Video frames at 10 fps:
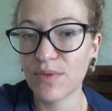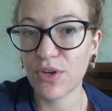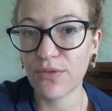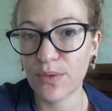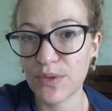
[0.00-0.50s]
which
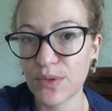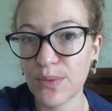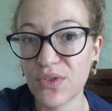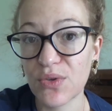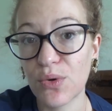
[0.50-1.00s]
hopefully we do
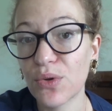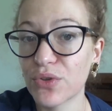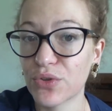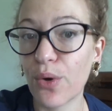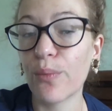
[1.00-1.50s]
because all the
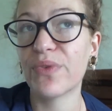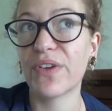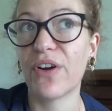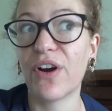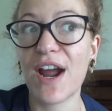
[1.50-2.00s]
shops
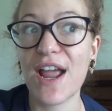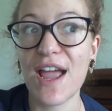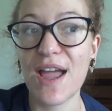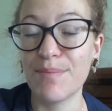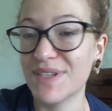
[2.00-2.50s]
are
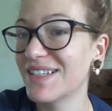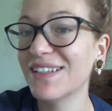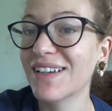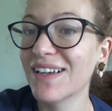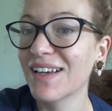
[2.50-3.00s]
empty